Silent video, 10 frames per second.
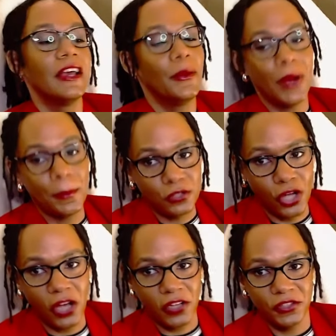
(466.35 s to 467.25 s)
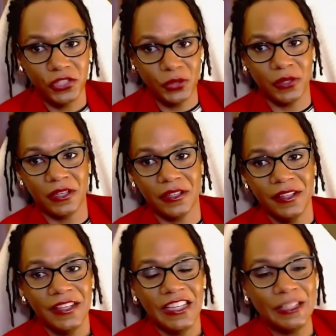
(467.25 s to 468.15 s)
and why I'm talking to you all
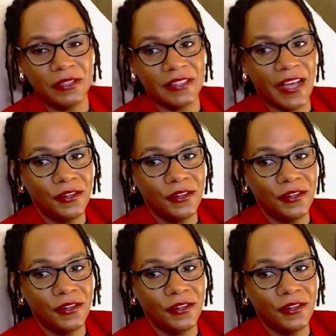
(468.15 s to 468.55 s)
is because